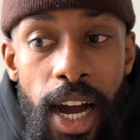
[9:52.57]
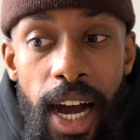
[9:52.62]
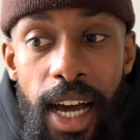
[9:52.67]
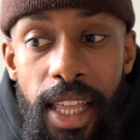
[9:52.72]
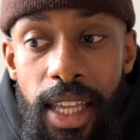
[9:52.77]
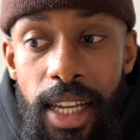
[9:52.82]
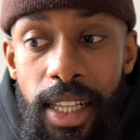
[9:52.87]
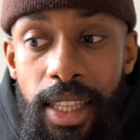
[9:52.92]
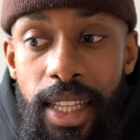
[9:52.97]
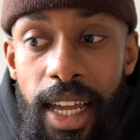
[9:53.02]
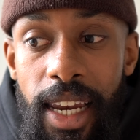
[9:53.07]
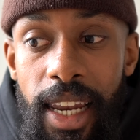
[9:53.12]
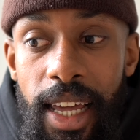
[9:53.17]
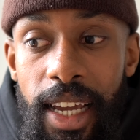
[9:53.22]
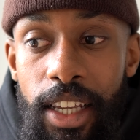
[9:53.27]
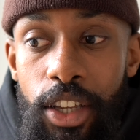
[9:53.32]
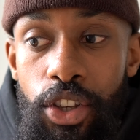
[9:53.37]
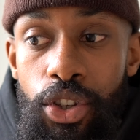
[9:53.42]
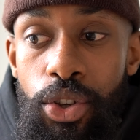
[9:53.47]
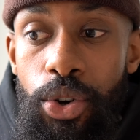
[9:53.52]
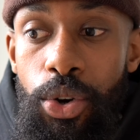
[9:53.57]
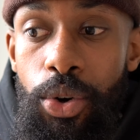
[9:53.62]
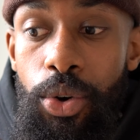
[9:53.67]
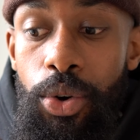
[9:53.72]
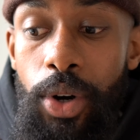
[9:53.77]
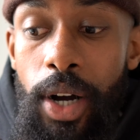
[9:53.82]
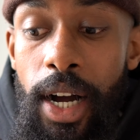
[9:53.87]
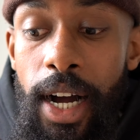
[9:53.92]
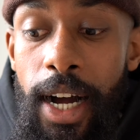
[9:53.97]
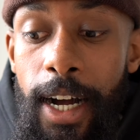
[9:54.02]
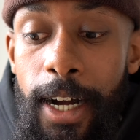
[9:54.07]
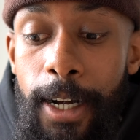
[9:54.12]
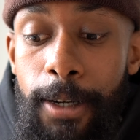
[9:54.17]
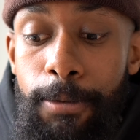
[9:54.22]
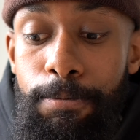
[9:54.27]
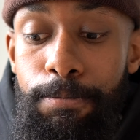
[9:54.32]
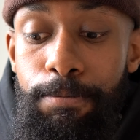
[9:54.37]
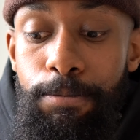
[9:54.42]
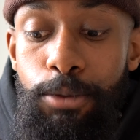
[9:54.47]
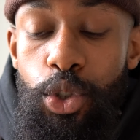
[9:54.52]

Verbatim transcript: I think that, like, you know,